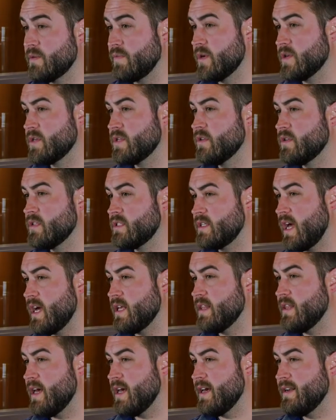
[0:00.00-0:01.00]
a personal
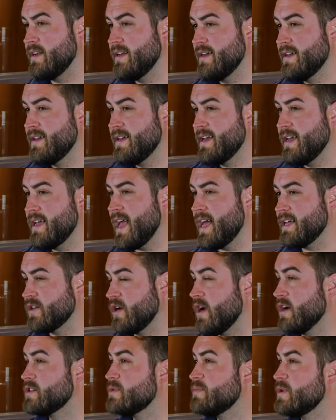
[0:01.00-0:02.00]
side that, as an
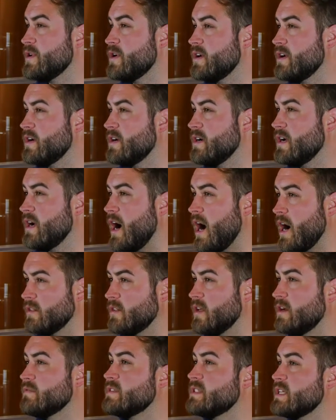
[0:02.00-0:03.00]
entrepreneur, I
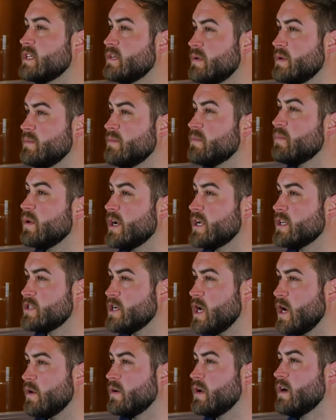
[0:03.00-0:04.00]
love seeing people branch
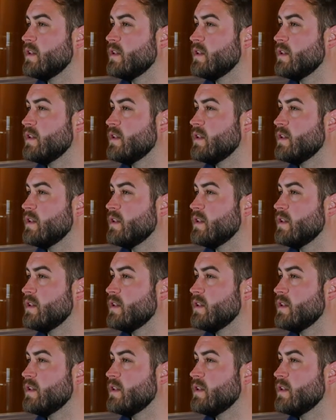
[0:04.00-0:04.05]
out.